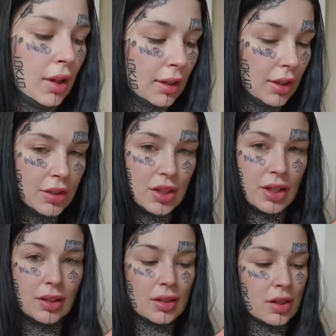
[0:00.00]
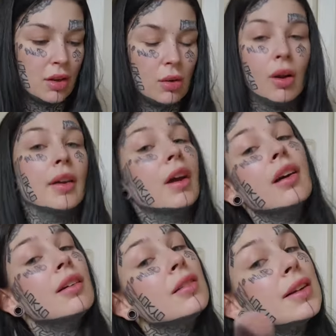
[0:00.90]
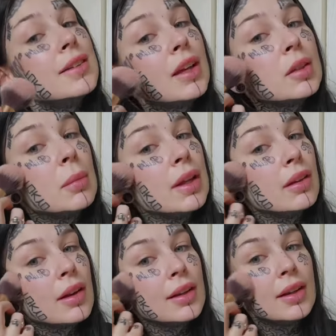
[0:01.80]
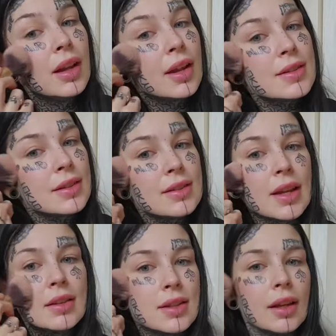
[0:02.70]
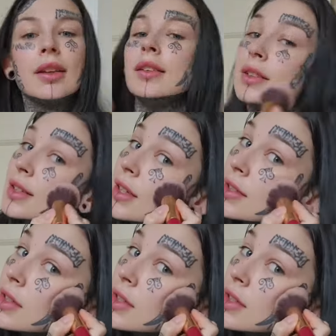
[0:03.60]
and literally in this dark one it takes me like less than 10 seconds. It's